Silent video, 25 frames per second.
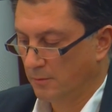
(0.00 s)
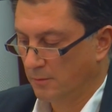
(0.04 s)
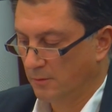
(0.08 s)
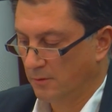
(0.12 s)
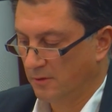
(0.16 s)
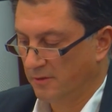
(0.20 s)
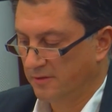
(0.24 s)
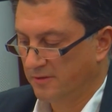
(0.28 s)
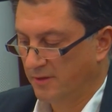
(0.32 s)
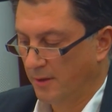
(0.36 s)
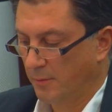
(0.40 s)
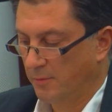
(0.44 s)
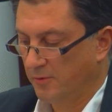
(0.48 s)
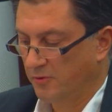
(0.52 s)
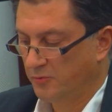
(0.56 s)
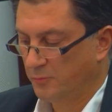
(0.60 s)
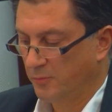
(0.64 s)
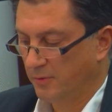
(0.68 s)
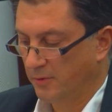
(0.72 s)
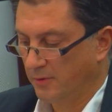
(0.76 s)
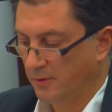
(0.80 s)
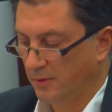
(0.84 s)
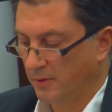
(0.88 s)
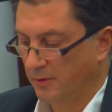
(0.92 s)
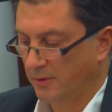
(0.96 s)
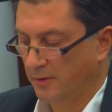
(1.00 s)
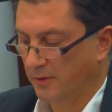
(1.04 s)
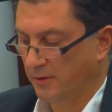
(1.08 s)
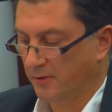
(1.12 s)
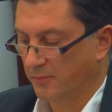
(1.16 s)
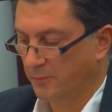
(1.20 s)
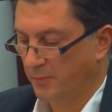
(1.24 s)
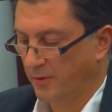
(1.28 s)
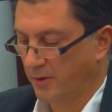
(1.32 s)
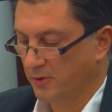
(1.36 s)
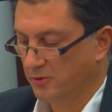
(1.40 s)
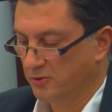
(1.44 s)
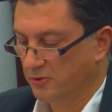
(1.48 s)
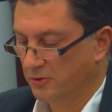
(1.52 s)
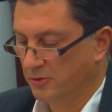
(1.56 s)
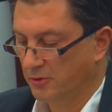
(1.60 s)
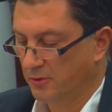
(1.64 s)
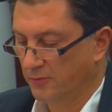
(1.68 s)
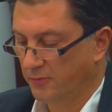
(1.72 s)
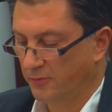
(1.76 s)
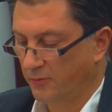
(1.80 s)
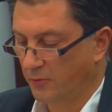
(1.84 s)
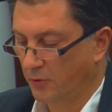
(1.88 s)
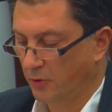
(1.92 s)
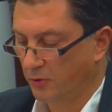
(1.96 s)
The establishment and expansion
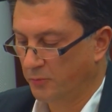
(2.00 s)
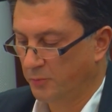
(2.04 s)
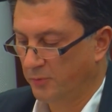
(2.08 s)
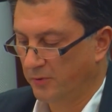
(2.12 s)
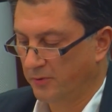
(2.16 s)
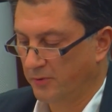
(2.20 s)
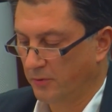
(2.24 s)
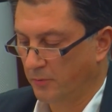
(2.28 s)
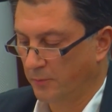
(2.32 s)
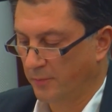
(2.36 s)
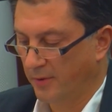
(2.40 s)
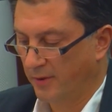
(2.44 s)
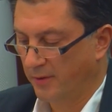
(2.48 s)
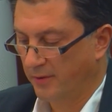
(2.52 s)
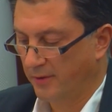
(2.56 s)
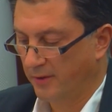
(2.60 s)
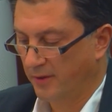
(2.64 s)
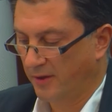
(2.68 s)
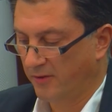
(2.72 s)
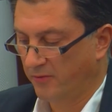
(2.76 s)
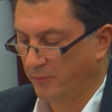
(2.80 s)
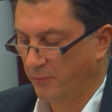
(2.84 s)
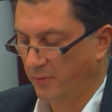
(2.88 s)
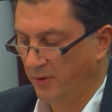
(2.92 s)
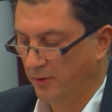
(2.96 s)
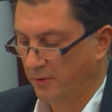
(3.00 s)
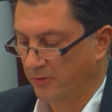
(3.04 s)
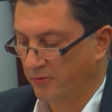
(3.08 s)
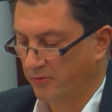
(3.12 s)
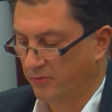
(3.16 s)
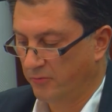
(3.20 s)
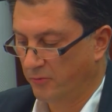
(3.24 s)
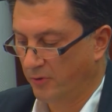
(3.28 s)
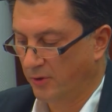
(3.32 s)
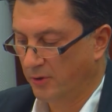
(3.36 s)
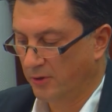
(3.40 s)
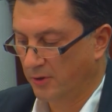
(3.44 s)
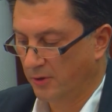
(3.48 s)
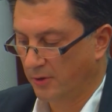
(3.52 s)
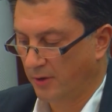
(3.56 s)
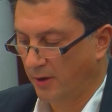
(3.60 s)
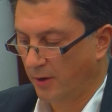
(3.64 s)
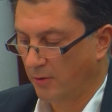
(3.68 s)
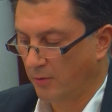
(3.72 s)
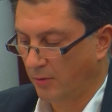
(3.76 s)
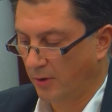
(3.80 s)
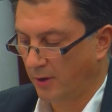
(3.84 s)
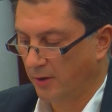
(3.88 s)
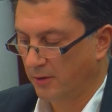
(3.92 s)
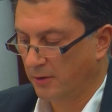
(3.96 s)
of hospital beds have been strictly
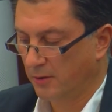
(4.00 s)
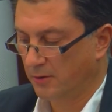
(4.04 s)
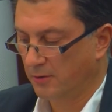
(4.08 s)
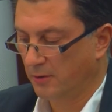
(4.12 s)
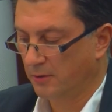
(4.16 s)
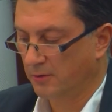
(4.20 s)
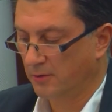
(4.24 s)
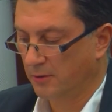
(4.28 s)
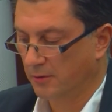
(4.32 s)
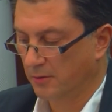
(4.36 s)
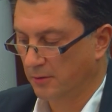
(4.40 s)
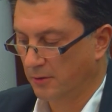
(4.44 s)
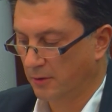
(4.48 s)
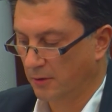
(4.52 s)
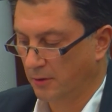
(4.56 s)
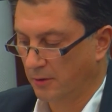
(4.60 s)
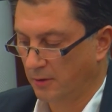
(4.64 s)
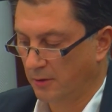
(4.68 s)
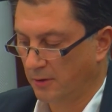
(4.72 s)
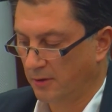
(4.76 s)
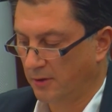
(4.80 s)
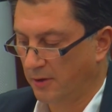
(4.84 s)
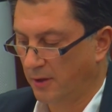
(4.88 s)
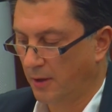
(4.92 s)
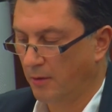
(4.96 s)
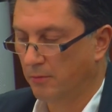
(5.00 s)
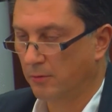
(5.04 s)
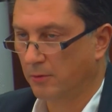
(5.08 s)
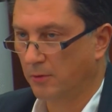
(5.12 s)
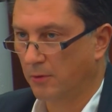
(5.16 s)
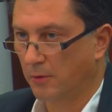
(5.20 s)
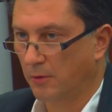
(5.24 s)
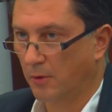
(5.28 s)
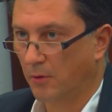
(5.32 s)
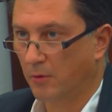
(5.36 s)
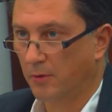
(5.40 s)
regulated under the Health